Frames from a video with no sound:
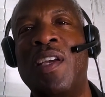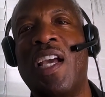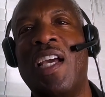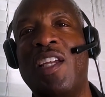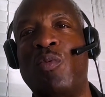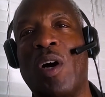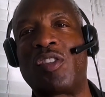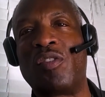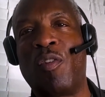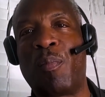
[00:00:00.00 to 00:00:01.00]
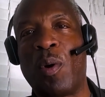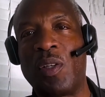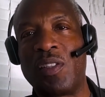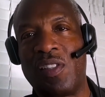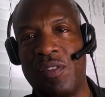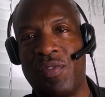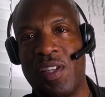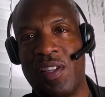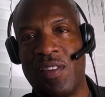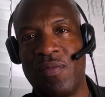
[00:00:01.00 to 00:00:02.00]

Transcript: and he's watching football on TV.